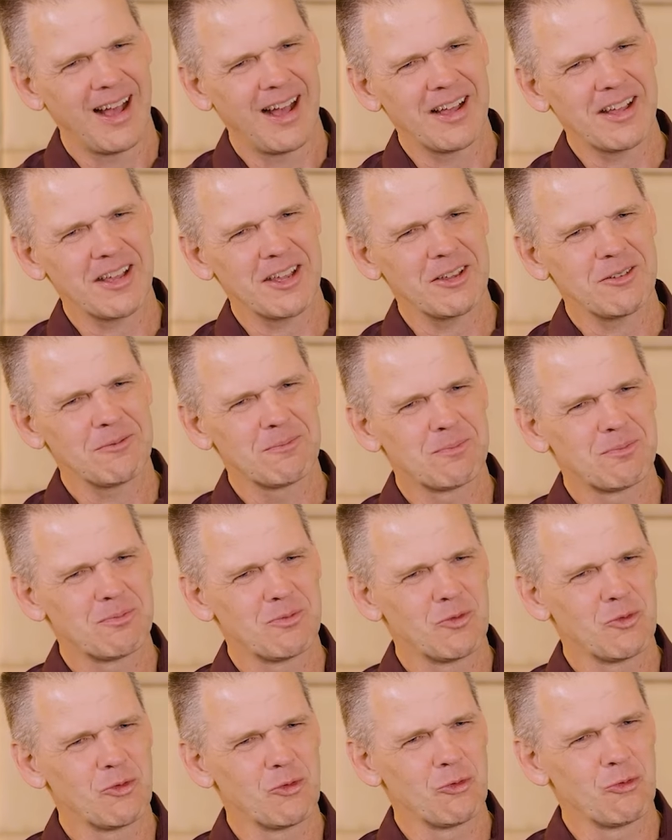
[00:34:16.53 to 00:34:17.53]
I
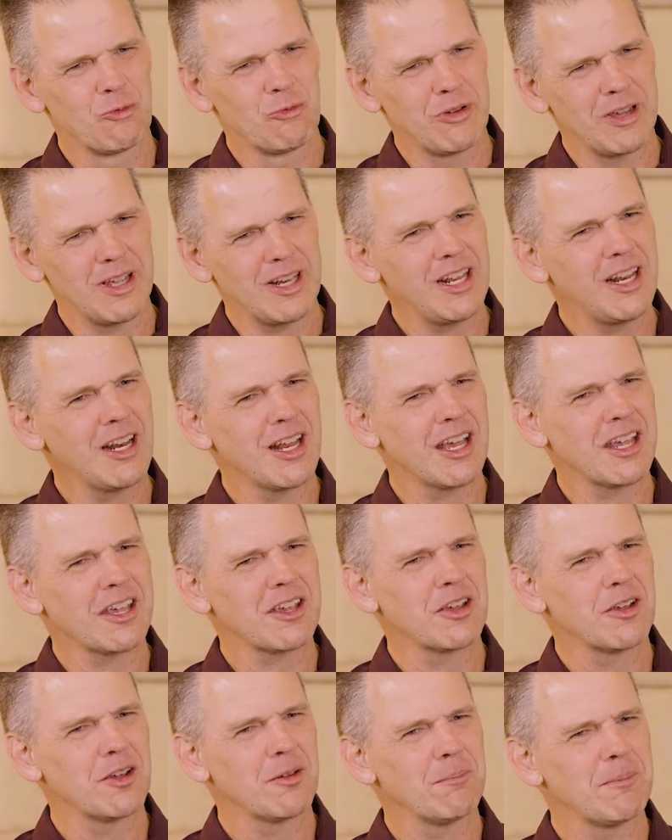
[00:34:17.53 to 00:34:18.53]
really
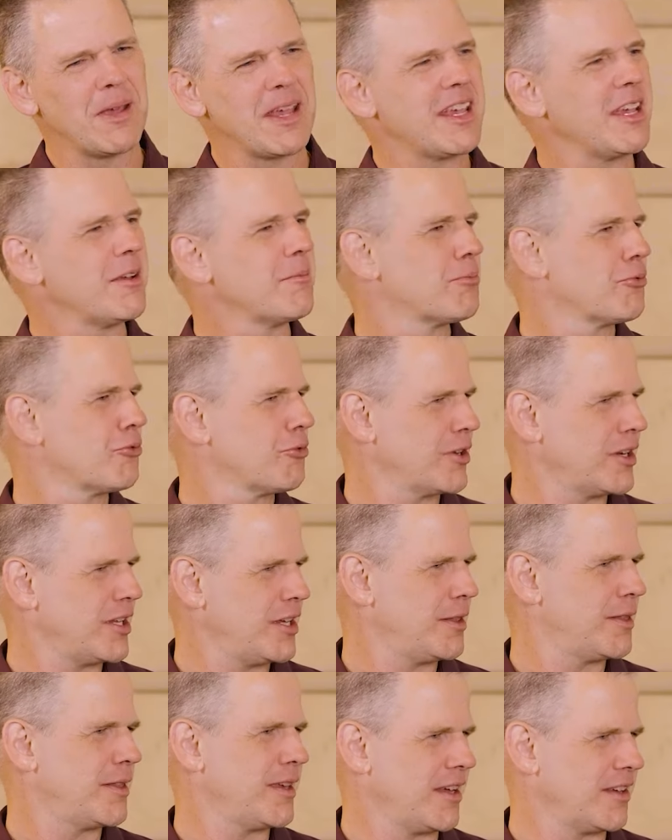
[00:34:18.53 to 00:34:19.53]
like making
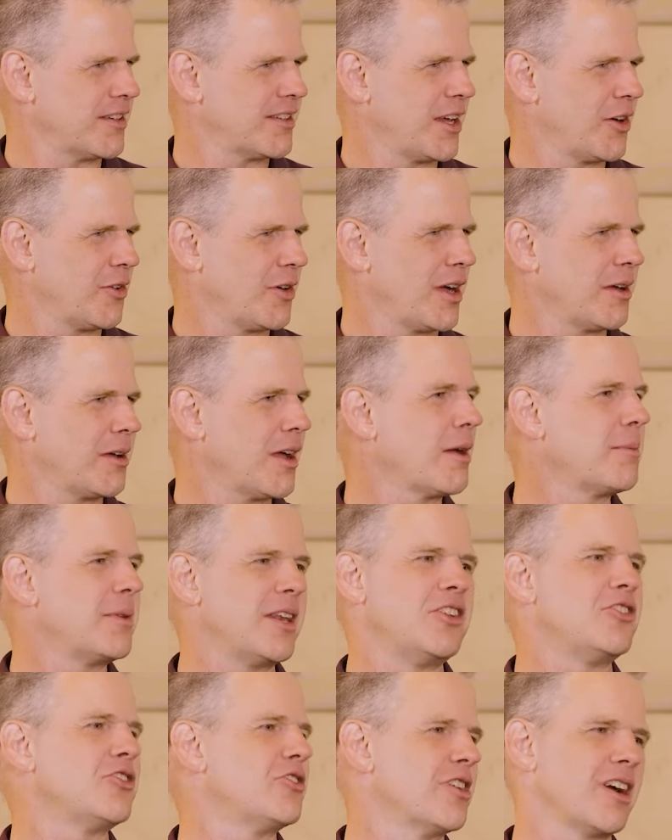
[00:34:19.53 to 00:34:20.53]
pretty things. Now, I'm
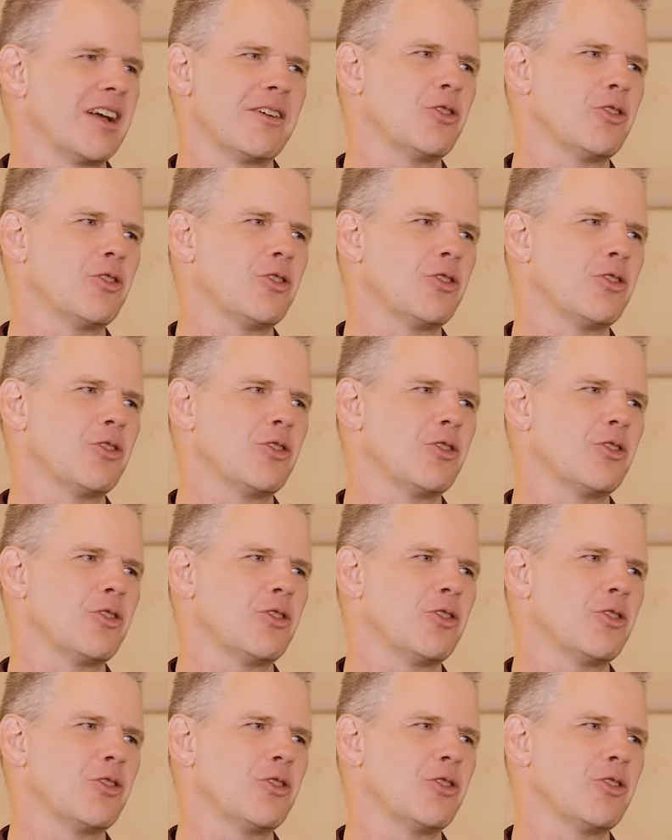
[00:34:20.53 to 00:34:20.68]
an engineer.